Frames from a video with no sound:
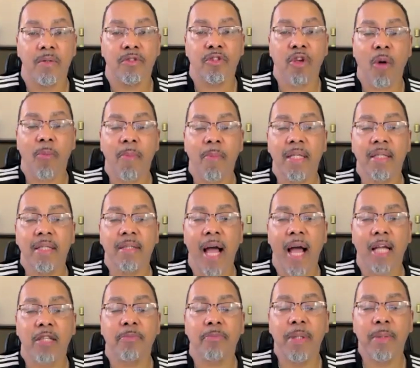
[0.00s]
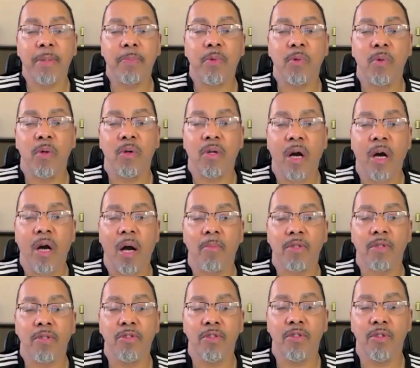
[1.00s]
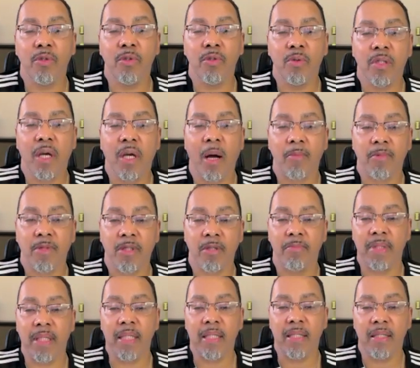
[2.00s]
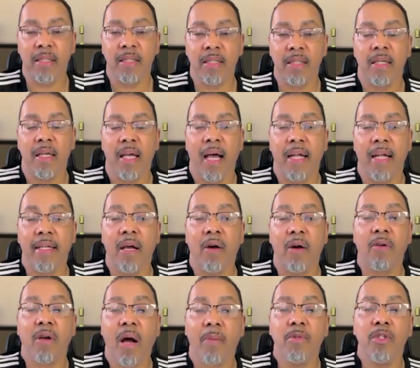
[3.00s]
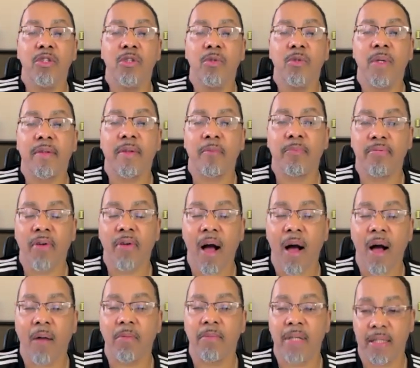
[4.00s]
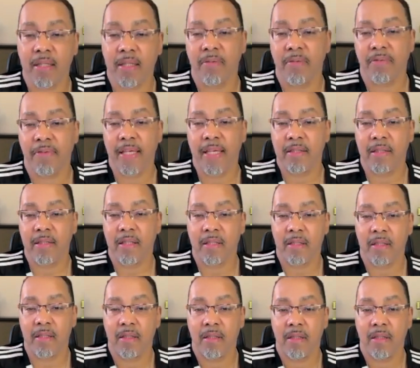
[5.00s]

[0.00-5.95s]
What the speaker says: So many times people will come to you and come to me, and they'll come to you with a problem that they're facing.